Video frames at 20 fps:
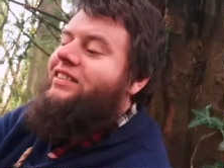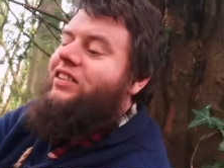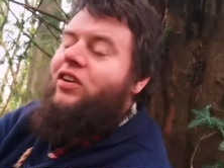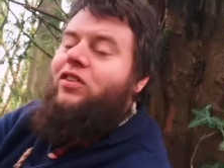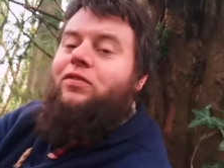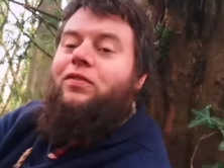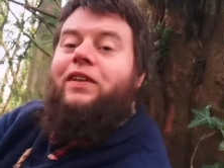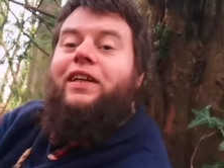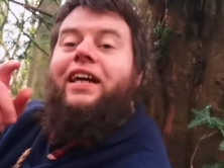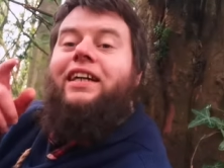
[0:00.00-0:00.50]

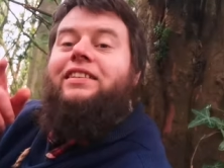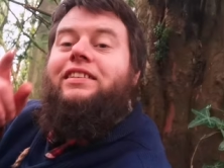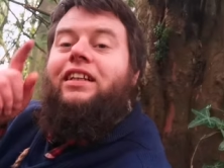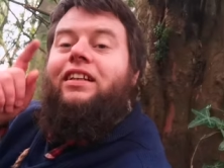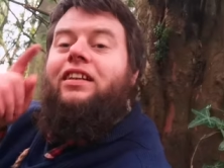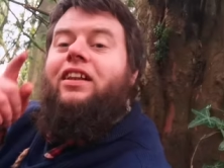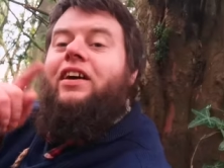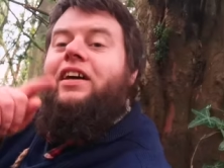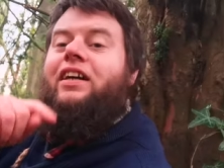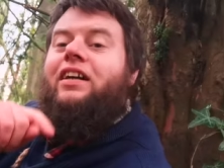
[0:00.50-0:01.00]
Don't forget
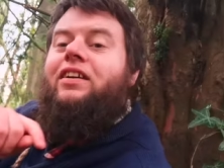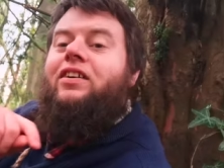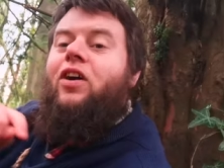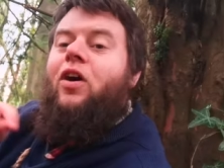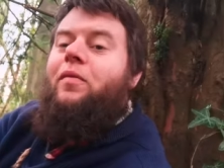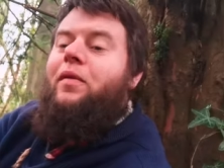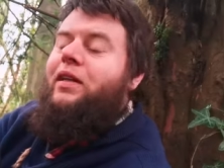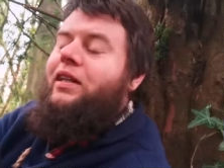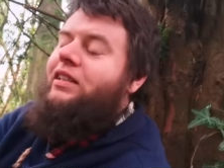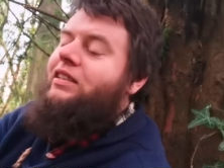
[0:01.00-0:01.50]
to like,
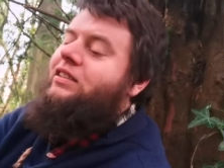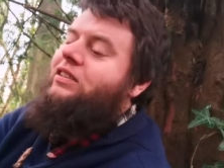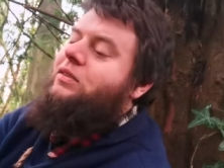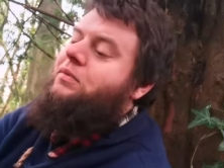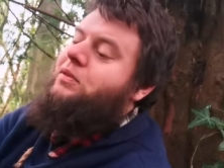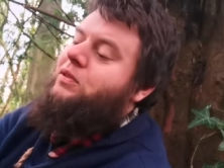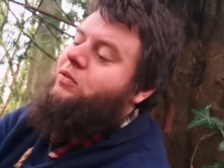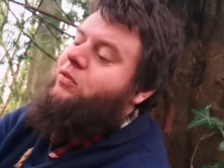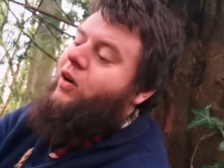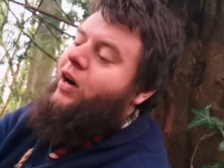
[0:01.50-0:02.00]
comment and
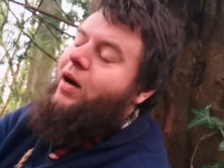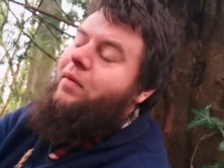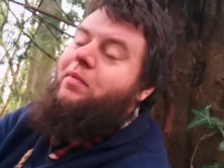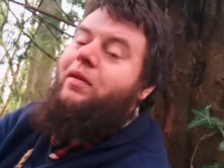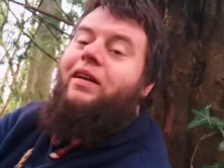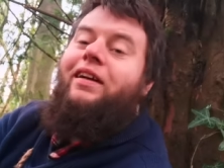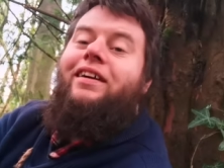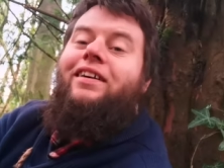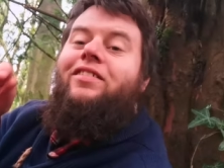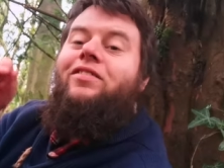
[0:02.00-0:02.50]

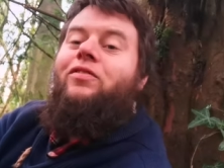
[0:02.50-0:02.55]
subscribe.